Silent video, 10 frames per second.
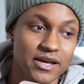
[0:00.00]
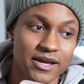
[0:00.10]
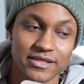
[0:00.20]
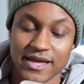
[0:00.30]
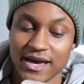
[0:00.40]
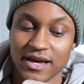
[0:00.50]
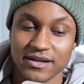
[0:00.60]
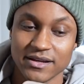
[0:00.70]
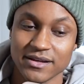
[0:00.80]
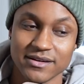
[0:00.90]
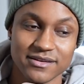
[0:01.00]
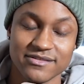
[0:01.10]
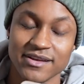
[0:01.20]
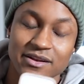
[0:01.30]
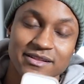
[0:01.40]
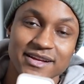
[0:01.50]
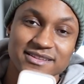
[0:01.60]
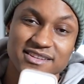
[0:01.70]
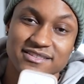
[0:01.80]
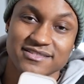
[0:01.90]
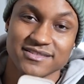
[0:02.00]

hit that and it sounded like this.